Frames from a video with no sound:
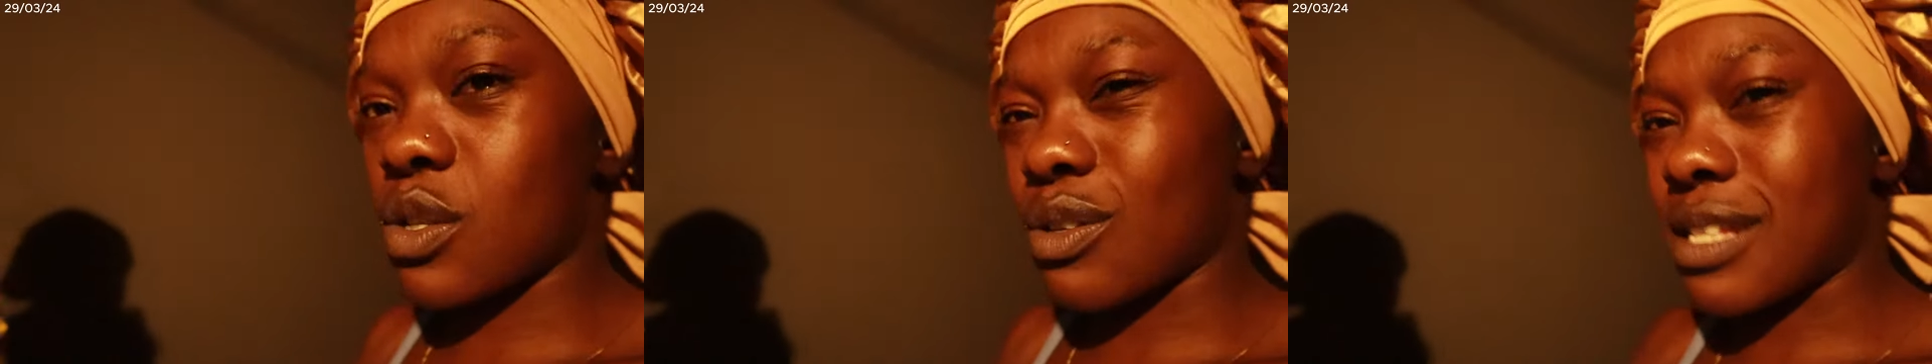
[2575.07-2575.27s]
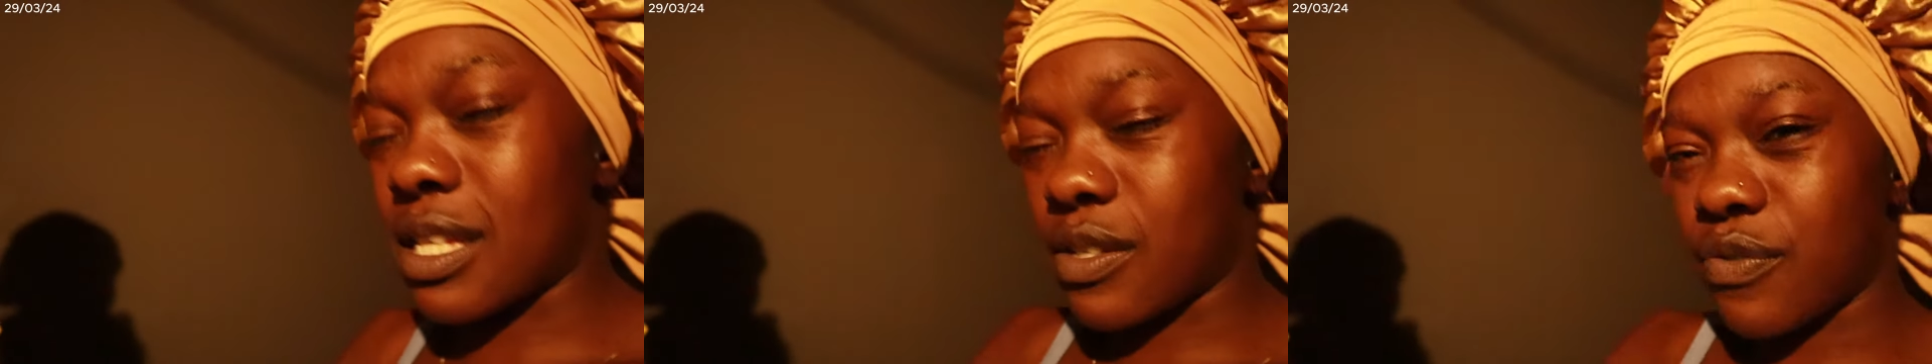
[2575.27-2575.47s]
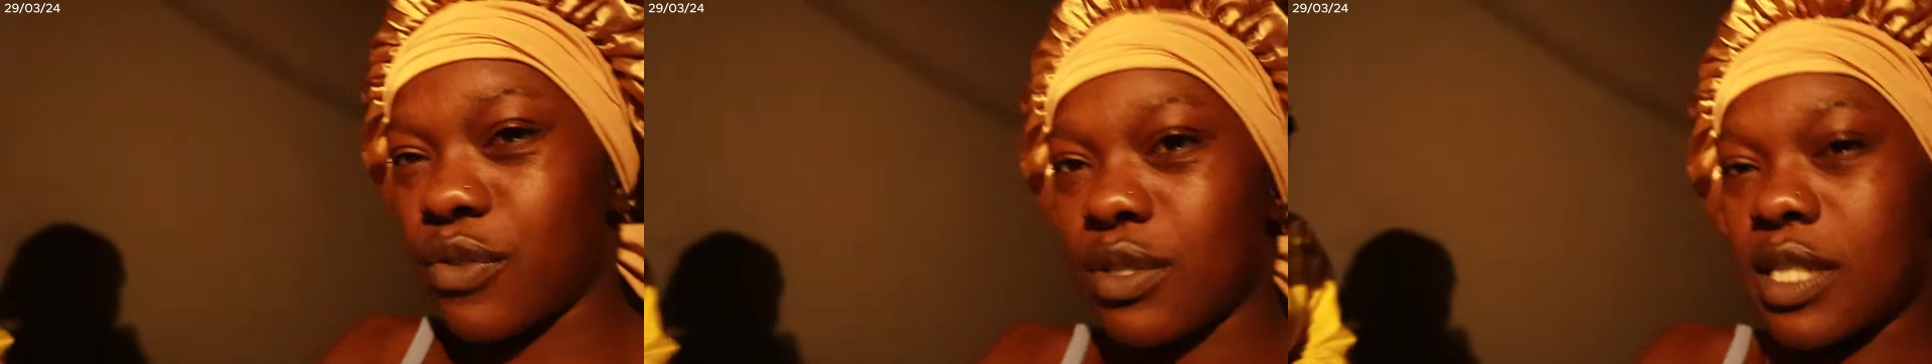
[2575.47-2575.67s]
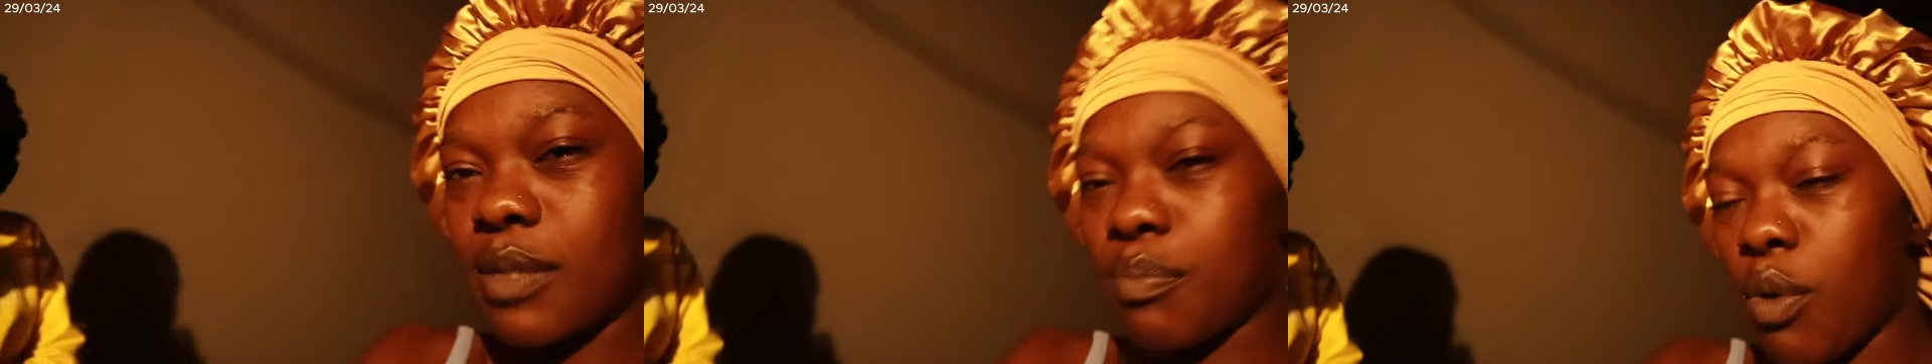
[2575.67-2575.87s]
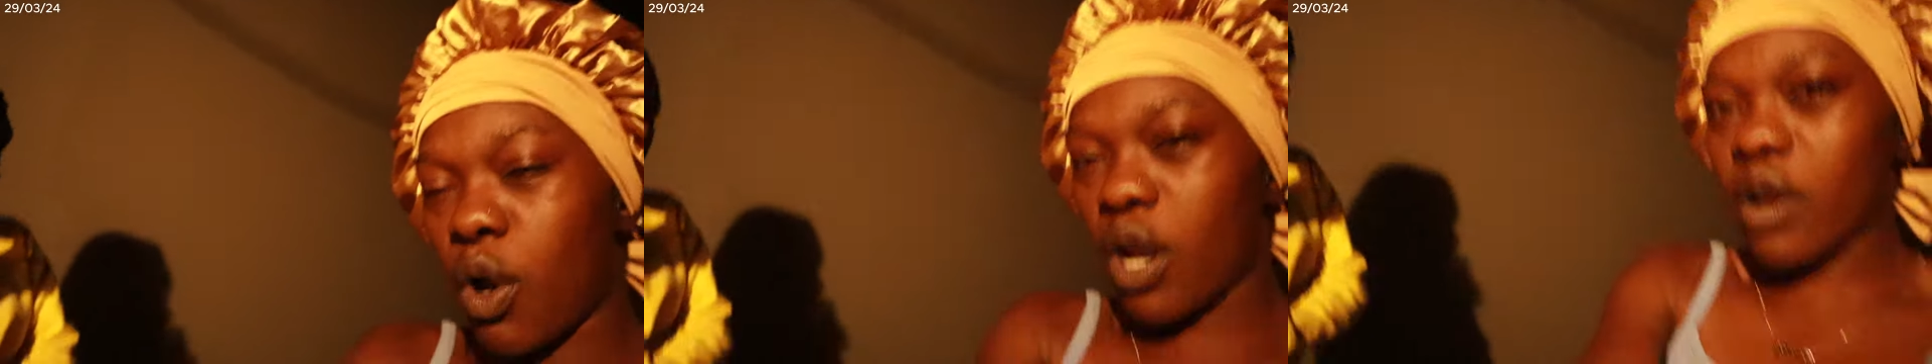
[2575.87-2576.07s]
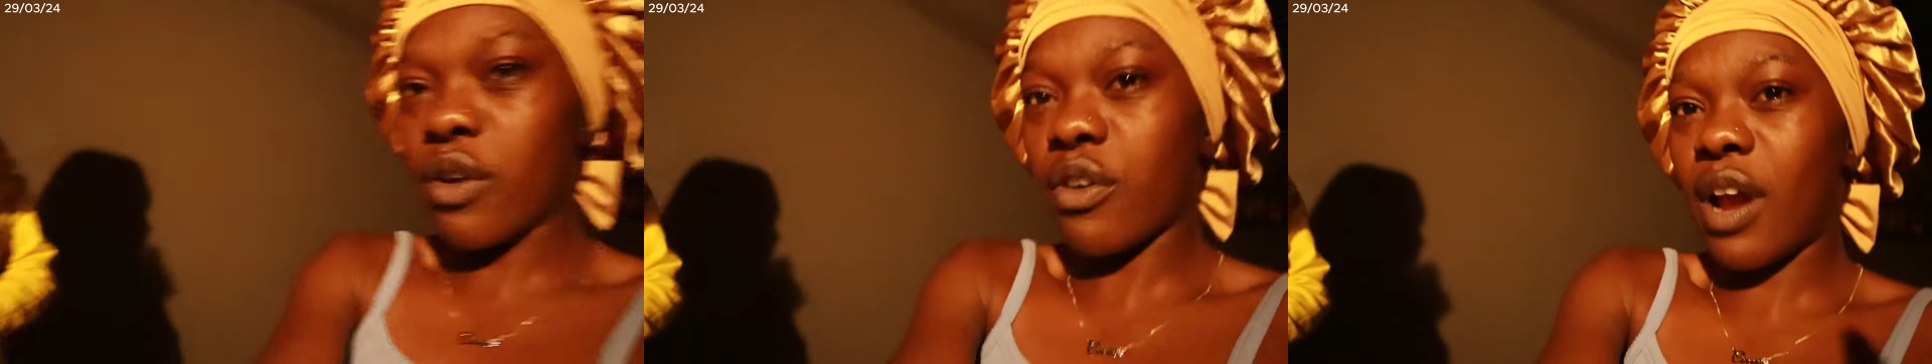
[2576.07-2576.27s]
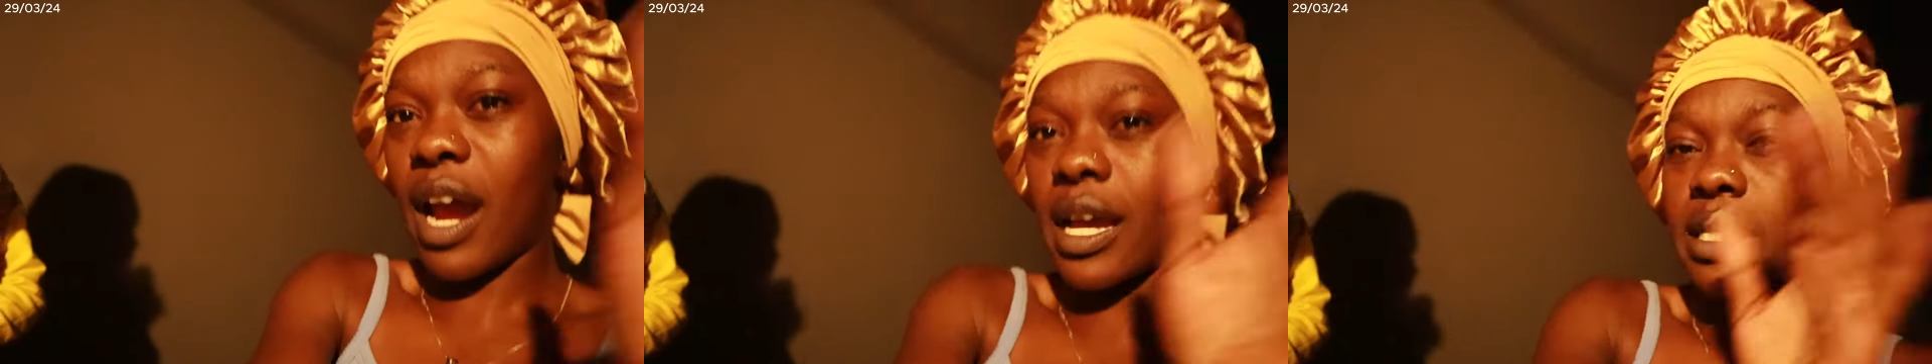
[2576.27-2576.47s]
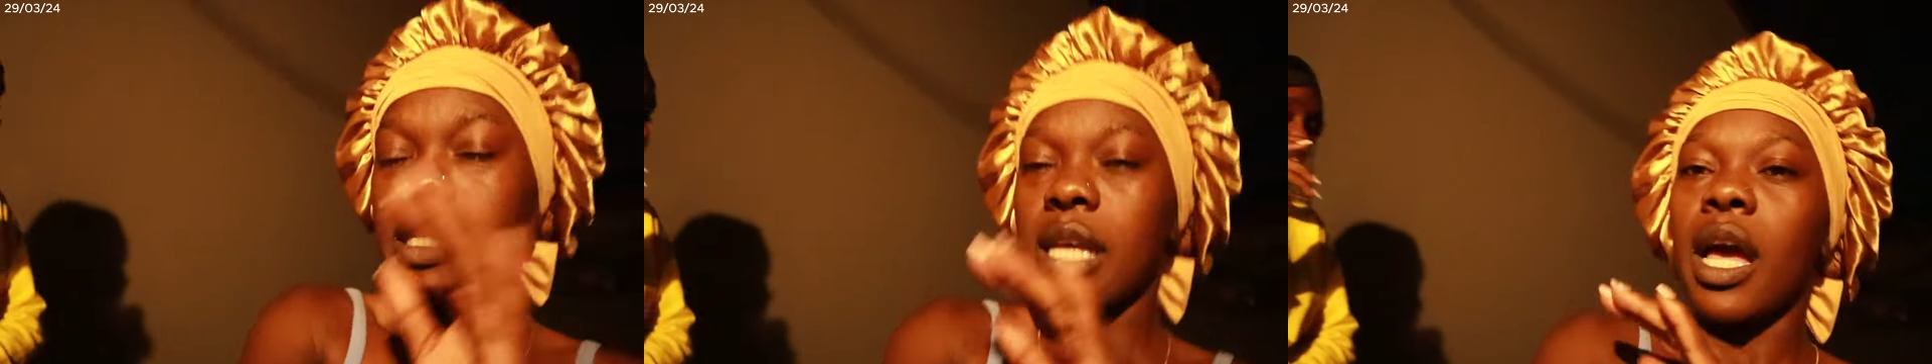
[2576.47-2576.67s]
because it's finished boiler,
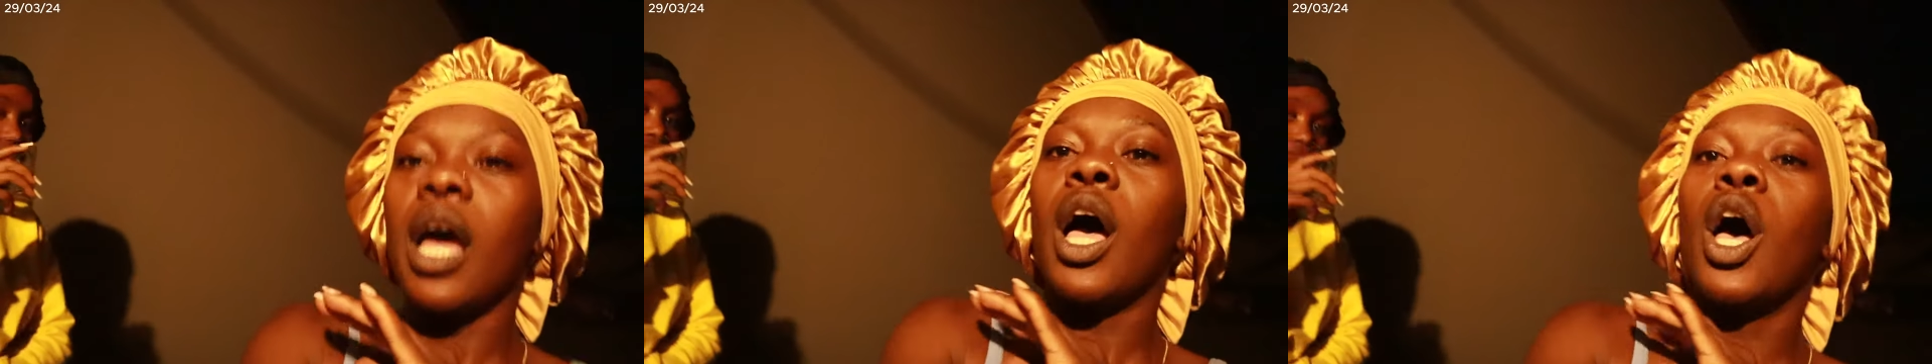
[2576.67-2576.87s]
right?